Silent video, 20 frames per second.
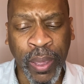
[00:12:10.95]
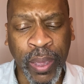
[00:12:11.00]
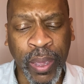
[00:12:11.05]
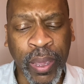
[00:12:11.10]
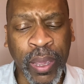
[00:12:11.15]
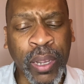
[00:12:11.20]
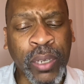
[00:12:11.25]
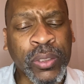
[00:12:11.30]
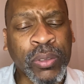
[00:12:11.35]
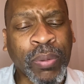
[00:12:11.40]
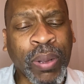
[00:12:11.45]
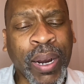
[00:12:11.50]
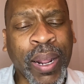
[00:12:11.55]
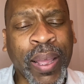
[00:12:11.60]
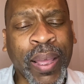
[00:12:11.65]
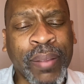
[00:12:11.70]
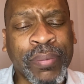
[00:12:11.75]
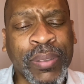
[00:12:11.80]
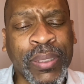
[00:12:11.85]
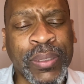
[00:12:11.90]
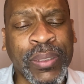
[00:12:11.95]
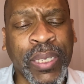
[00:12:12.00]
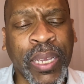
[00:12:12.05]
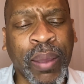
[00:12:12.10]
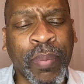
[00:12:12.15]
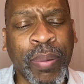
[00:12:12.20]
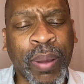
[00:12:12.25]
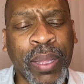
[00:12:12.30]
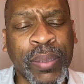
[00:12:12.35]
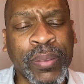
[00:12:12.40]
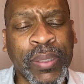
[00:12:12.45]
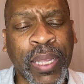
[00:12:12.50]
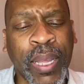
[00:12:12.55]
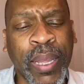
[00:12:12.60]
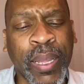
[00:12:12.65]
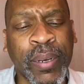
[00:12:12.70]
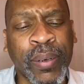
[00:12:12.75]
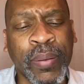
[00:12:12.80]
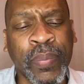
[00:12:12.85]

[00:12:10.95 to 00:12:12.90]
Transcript: Here's what I have to say about that.